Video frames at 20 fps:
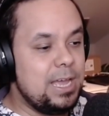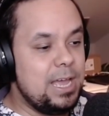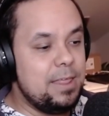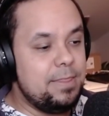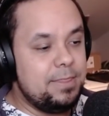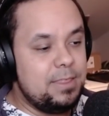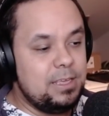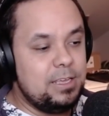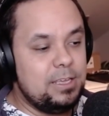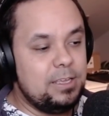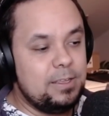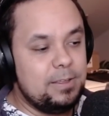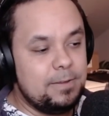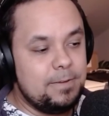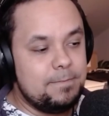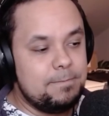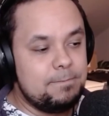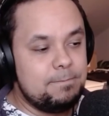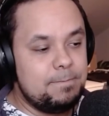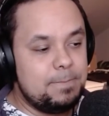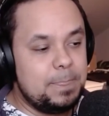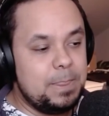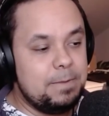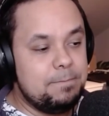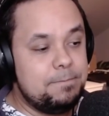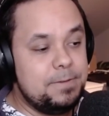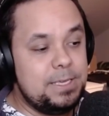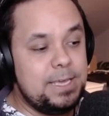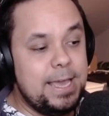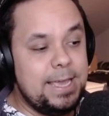And the
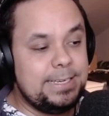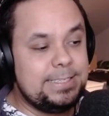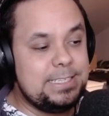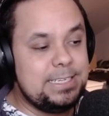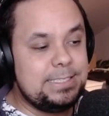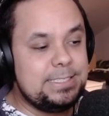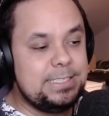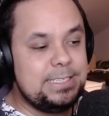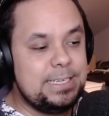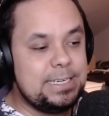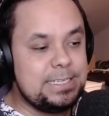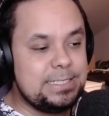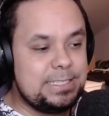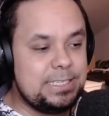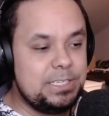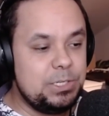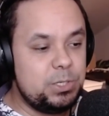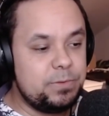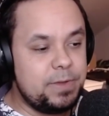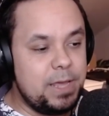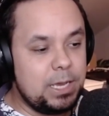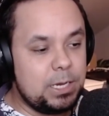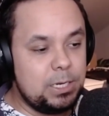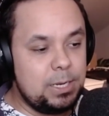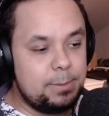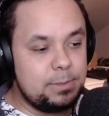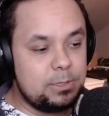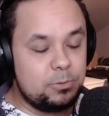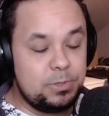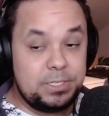VATT, Institute of
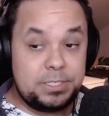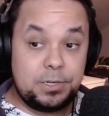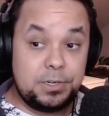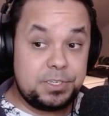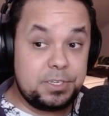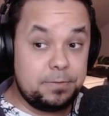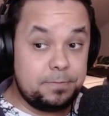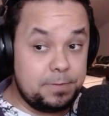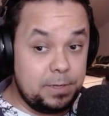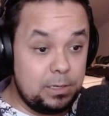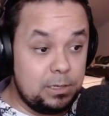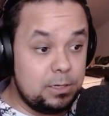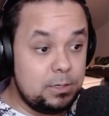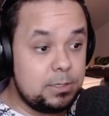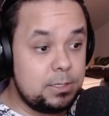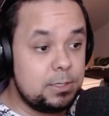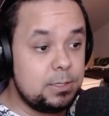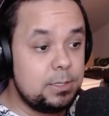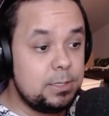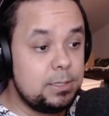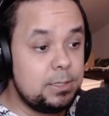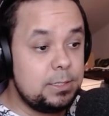Economic Research in Finland,